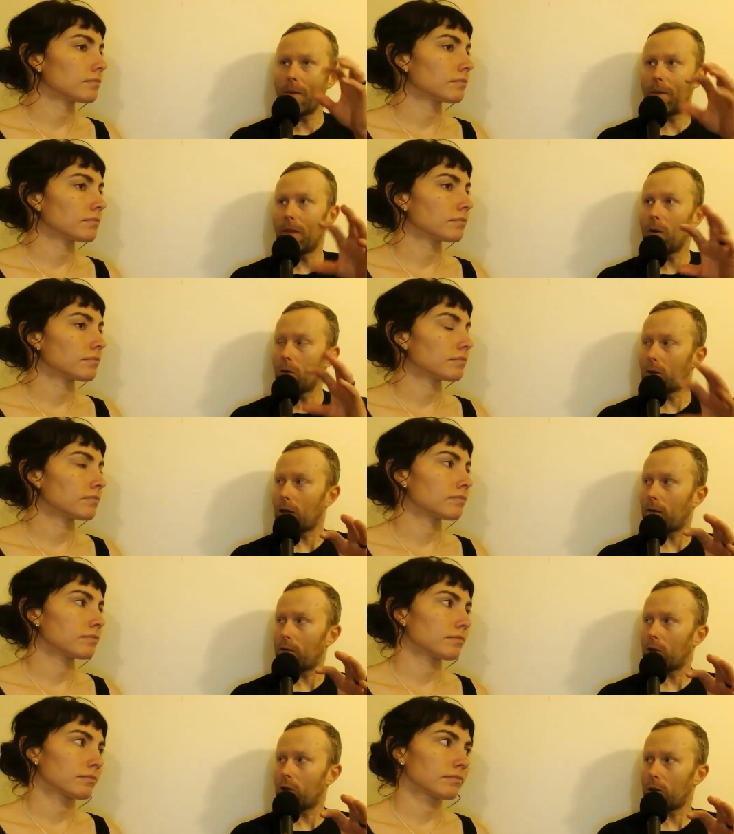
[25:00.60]
Speaker 1: maybe those have
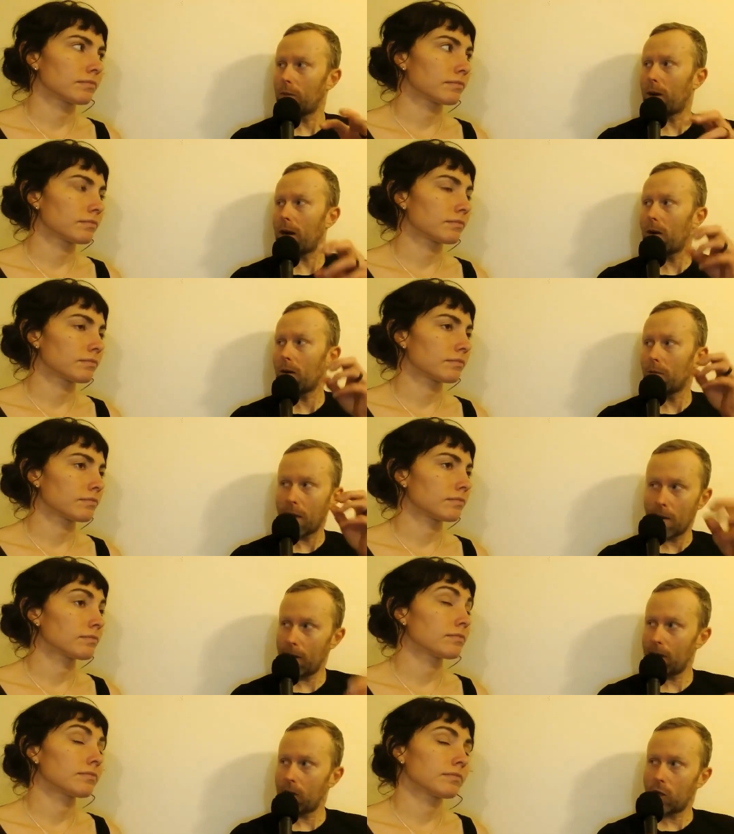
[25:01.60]
the sugar powder,
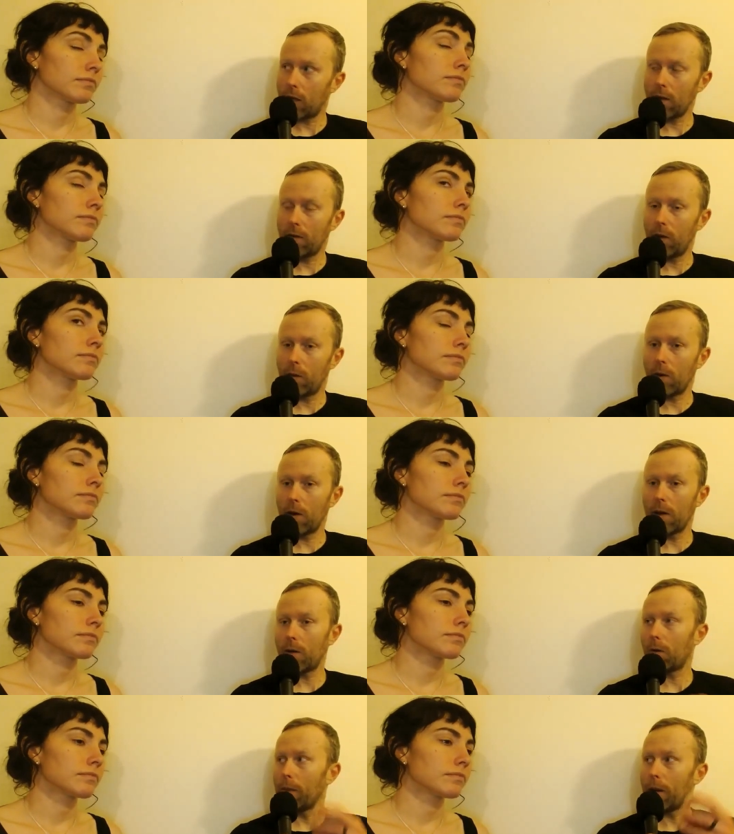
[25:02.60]
maybe a gel if you
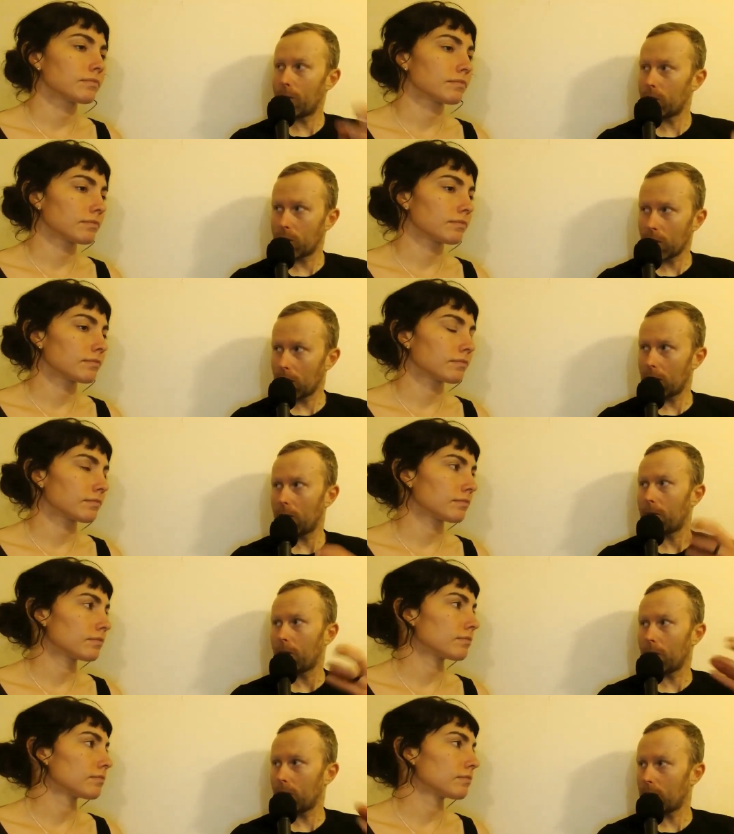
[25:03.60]
want, or maple syrup
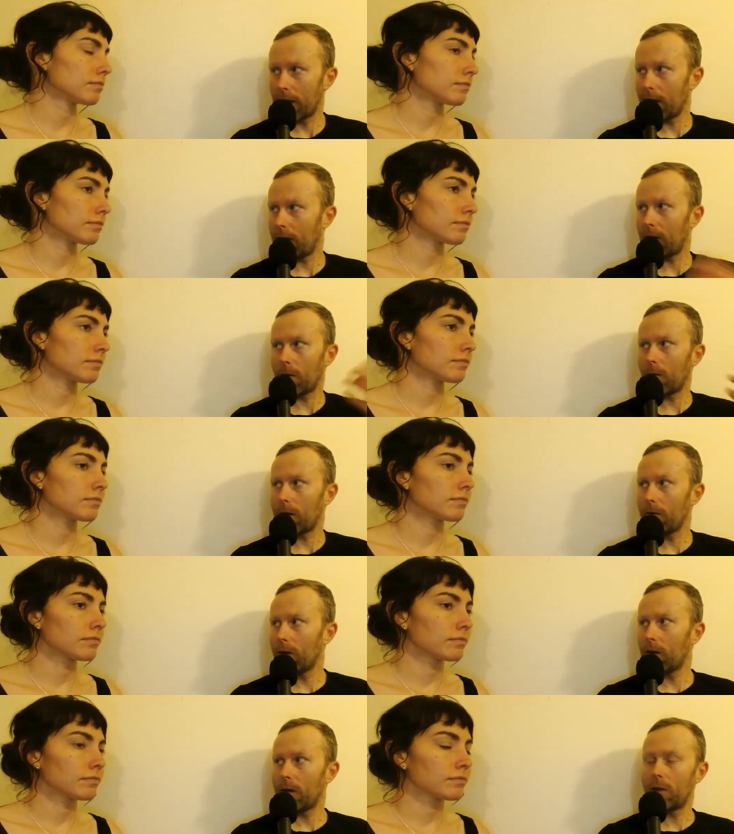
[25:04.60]
or honey or
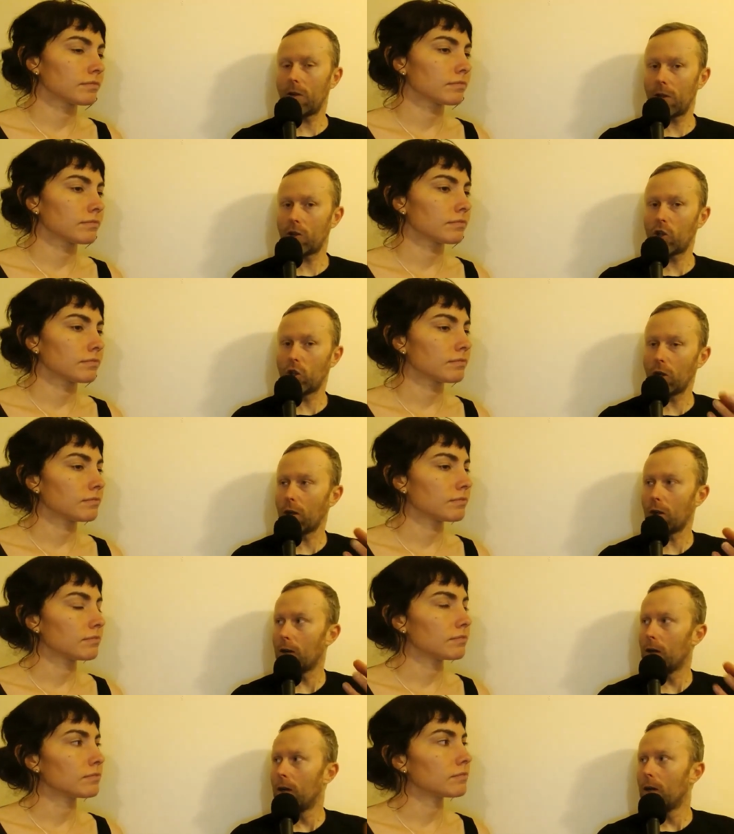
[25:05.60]
whatever you're into, the
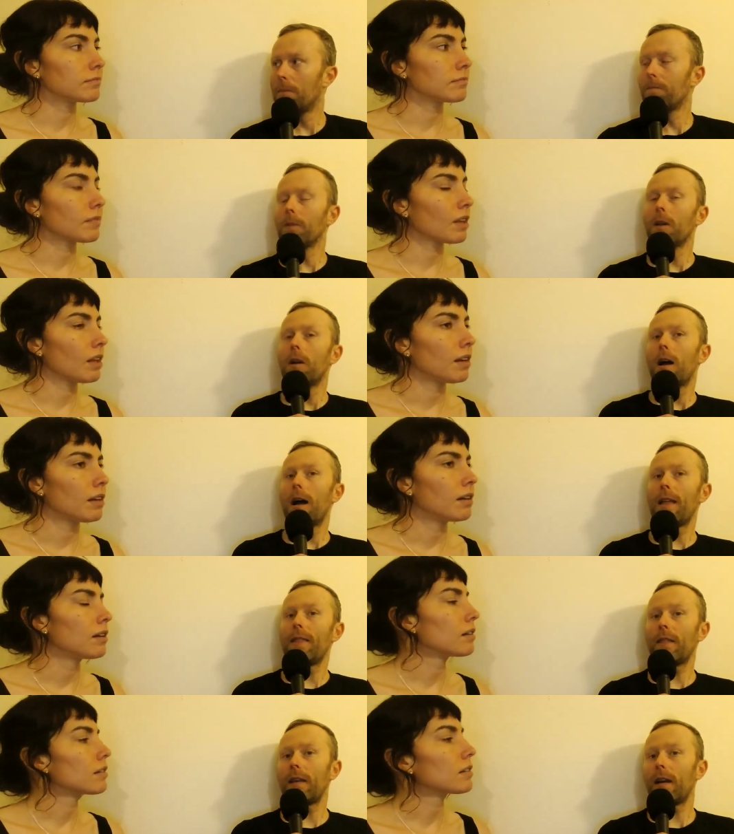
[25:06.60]
sugar.
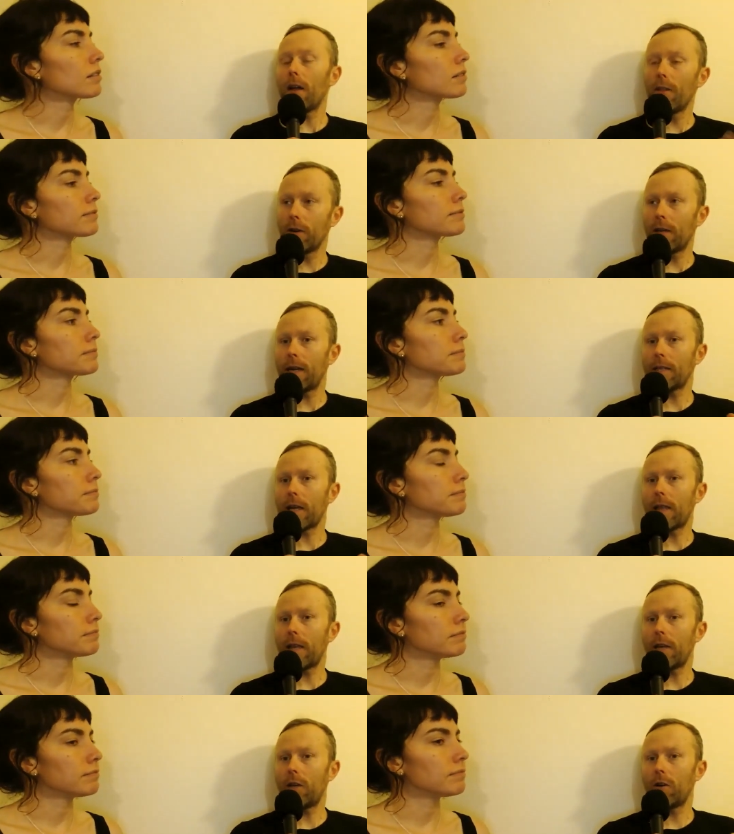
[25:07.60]
And then the other days, I
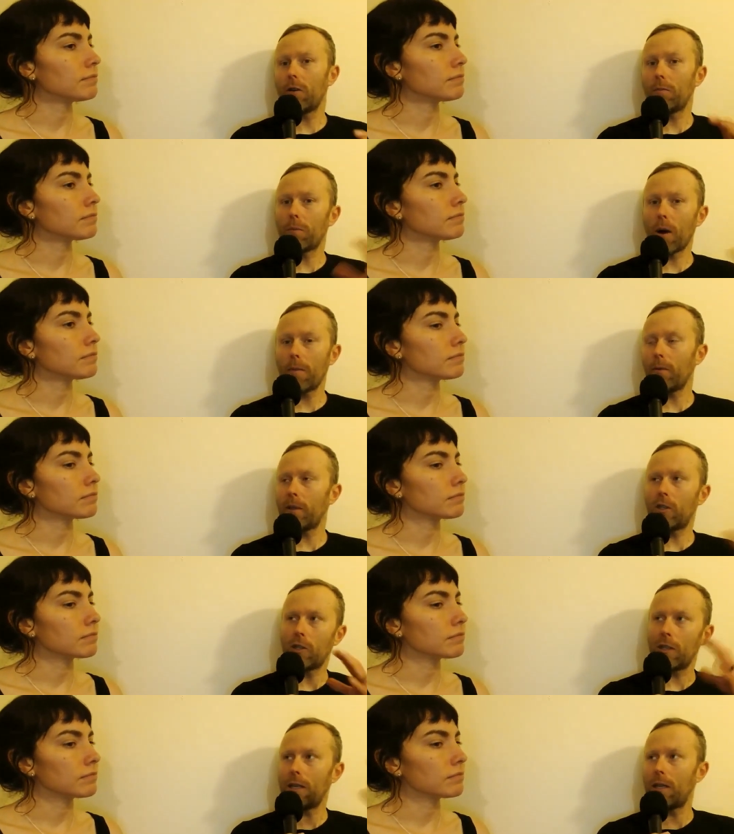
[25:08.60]
think you're probably
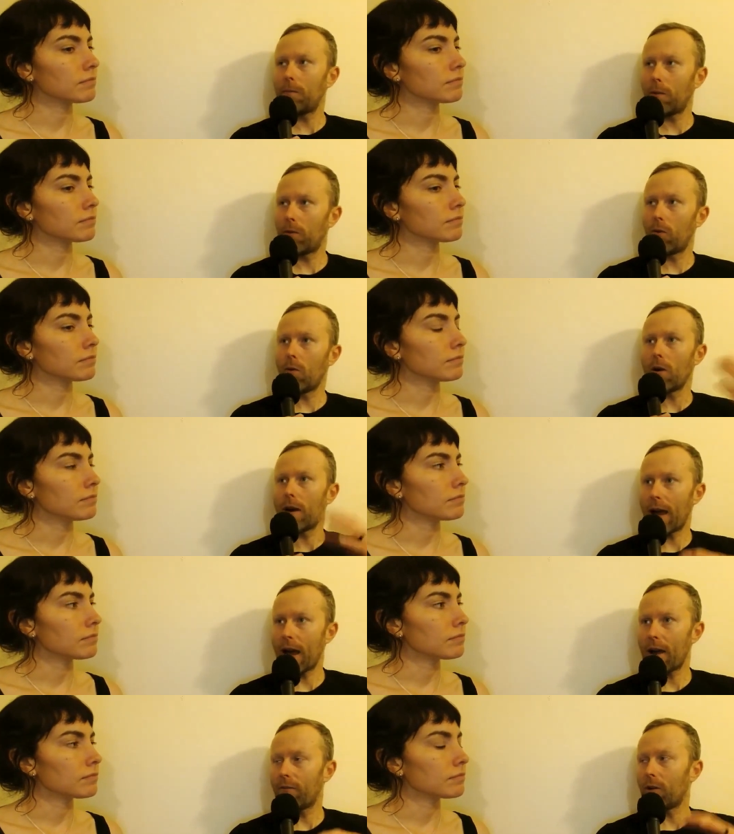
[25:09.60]
just eating before and
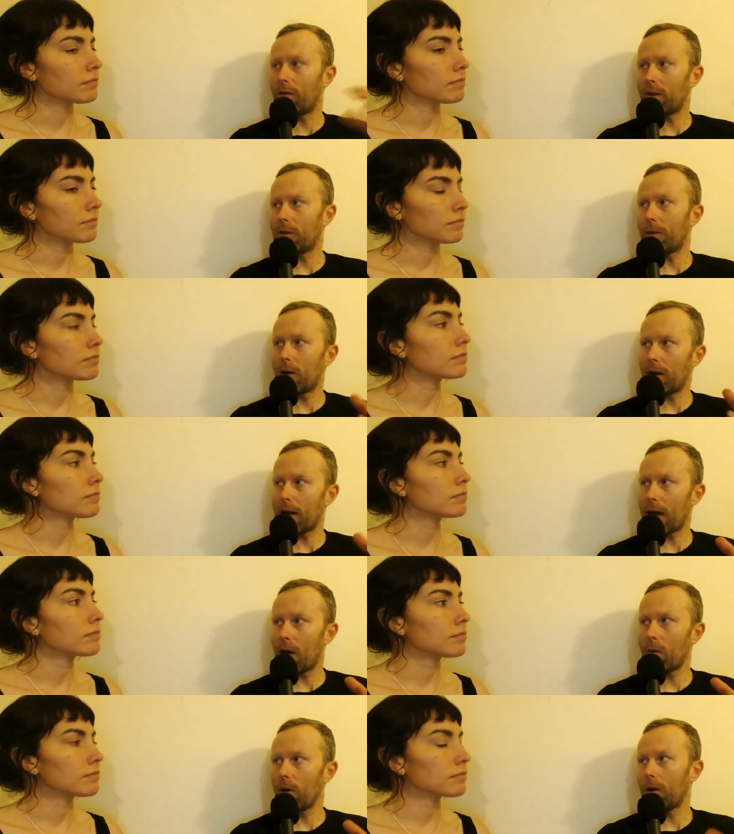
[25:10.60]
after if it's about an
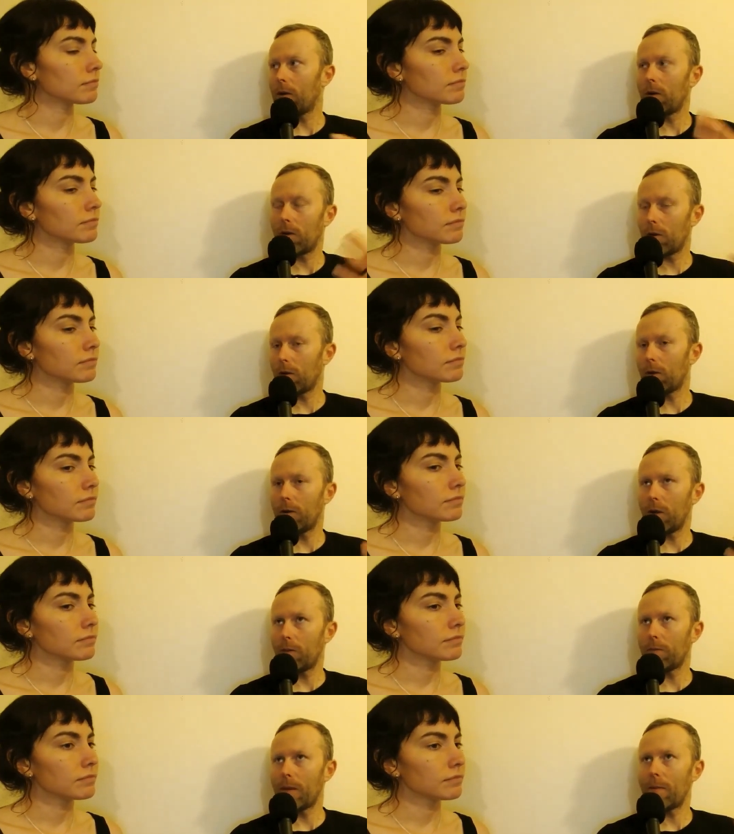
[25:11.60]
hour or, or you
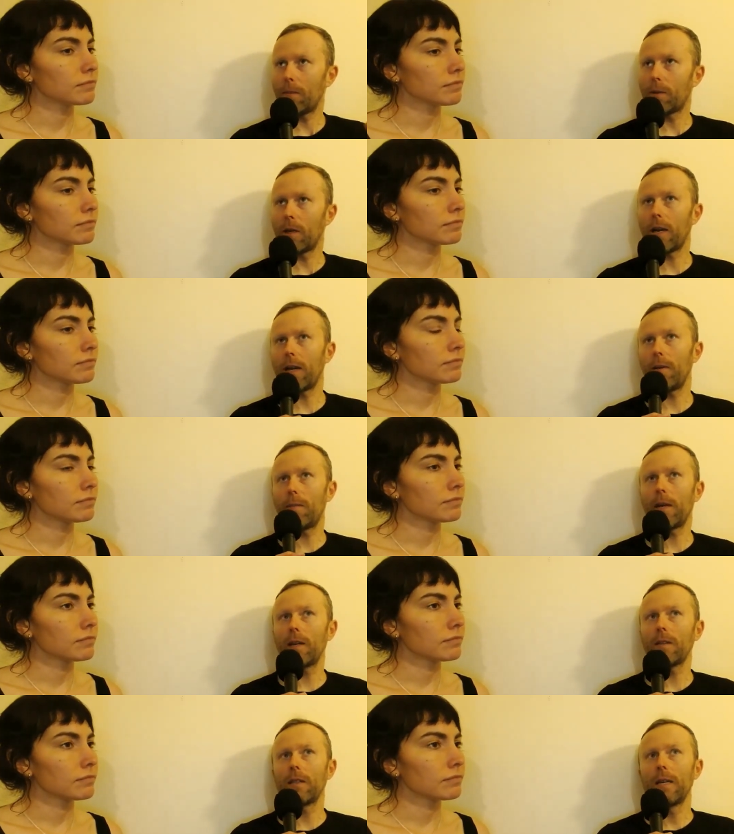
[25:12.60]
know, maybe up to 90
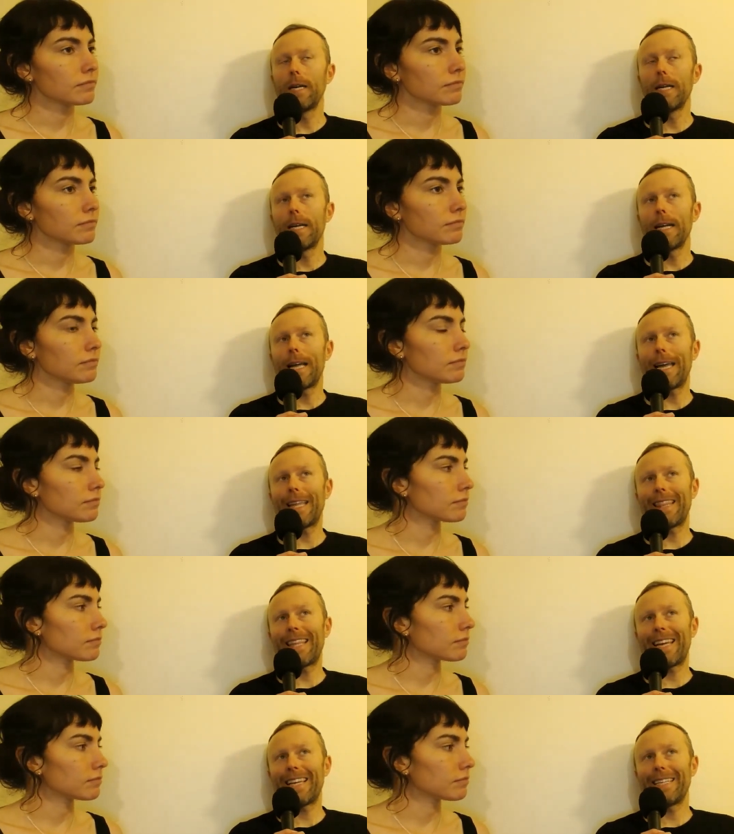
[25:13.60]
minutes. And
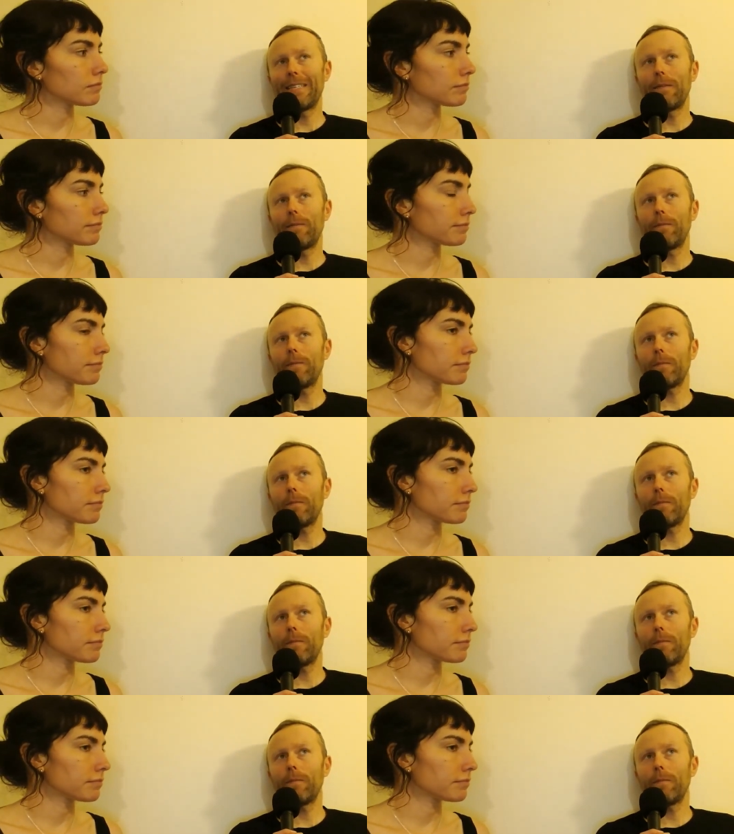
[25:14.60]
then